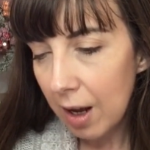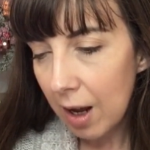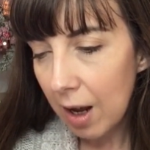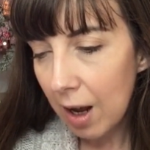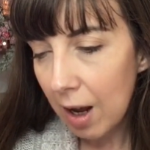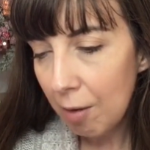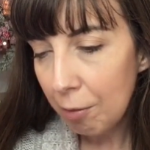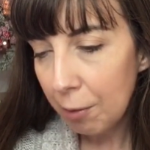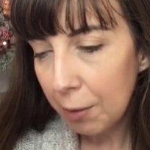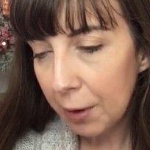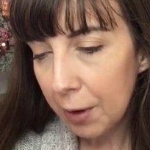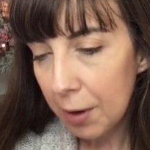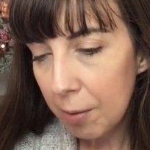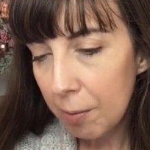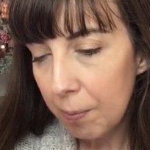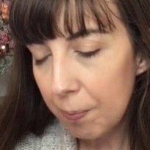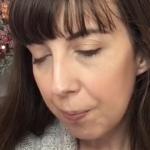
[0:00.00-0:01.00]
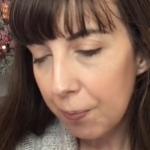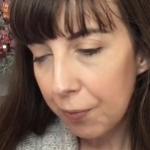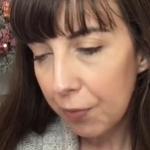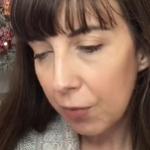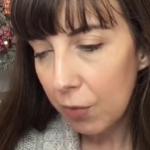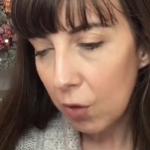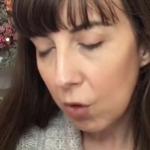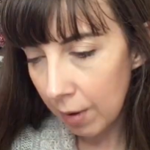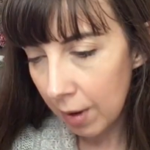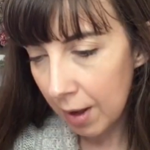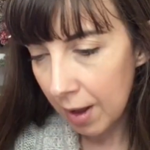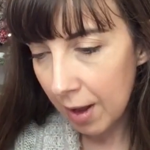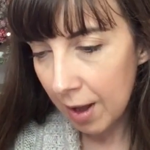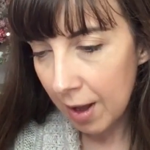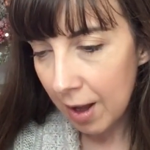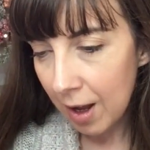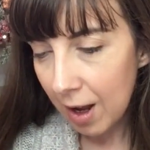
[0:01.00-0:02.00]
Africa.
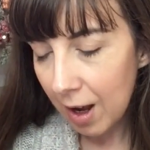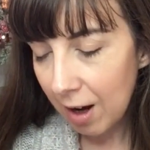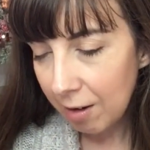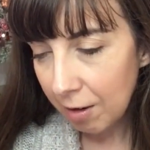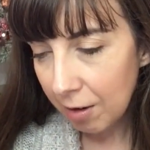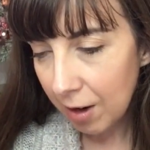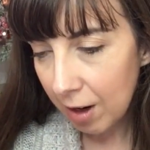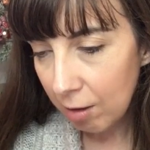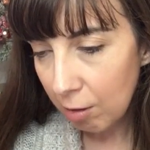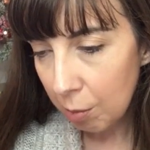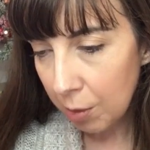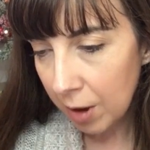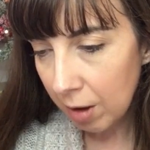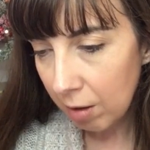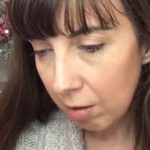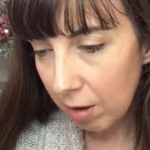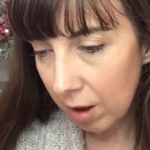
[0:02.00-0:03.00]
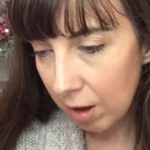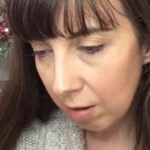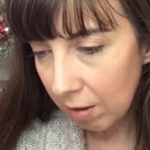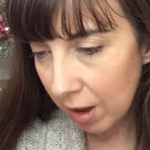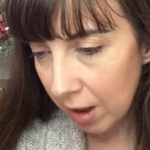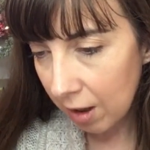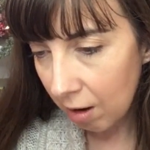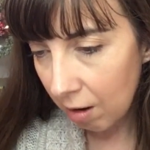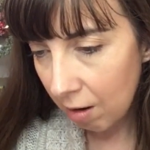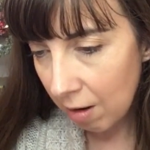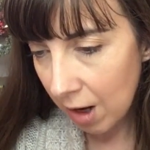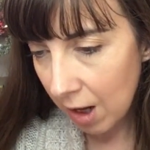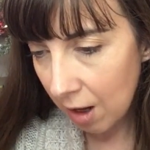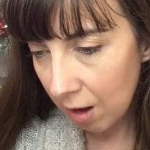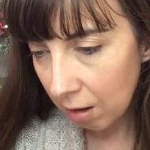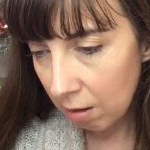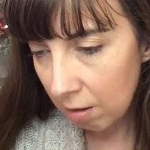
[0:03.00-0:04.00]
I don't know how to pronounce that. Is that an
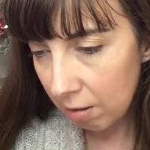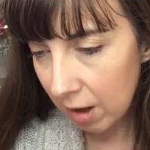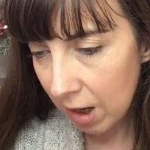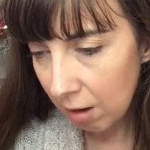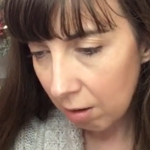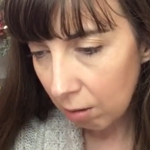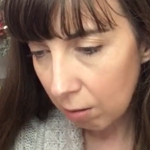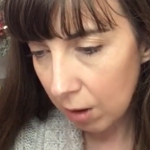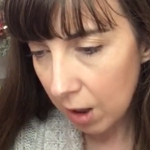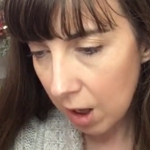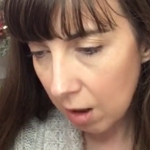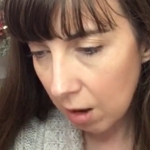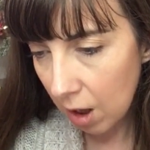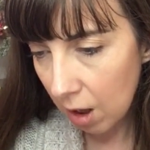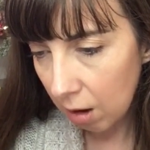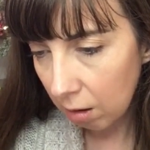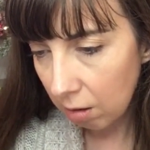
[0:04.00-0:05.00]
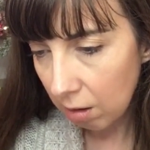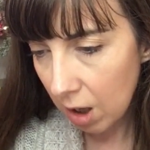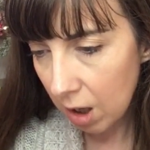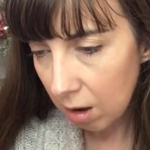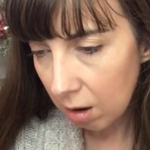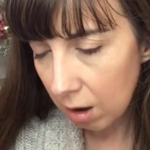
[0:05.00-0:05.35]
I-L-Z or an L-L-Z?